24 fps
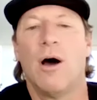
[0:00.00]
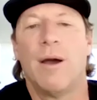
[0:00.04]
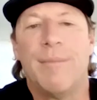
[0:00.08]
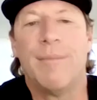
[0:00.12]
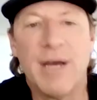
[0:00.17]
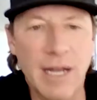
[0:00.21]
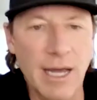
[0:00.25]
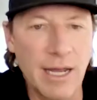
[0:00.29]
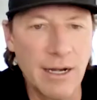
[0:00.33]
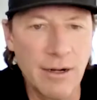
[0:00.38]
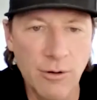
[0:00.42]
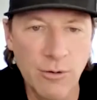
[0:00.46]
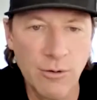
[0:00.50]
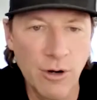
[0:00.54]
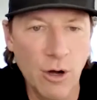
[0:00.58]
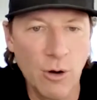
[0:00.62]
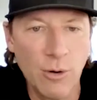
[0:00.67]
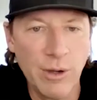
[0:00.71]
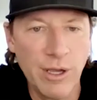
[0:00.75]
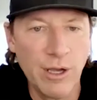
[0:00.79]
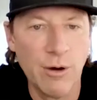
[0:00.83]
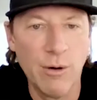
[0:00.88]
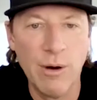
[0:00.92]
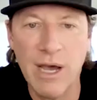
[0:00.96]
I'm not. I don't
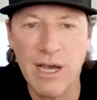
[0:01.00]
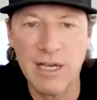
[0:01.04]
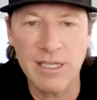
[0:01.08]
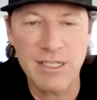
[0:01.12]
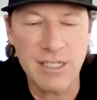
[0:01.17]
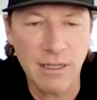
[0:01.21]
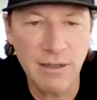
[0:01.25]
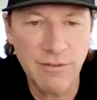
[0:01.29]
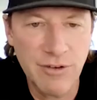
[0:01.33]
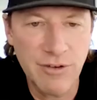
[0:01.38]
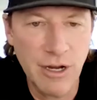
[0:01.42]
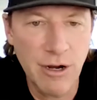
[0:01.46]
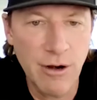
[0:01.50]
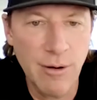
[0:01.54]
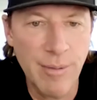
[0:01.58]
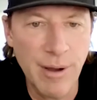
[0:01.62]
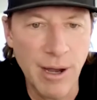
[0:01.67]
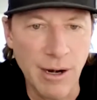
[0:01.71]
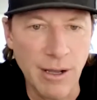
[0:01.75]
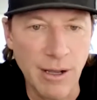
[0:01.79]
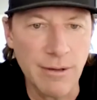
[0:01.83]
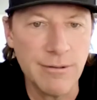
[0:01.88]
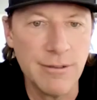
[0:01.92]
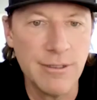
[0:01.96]
know EOS. I'll have to hear
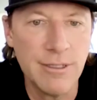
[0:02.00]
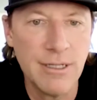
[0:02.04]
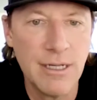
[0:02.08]
about it.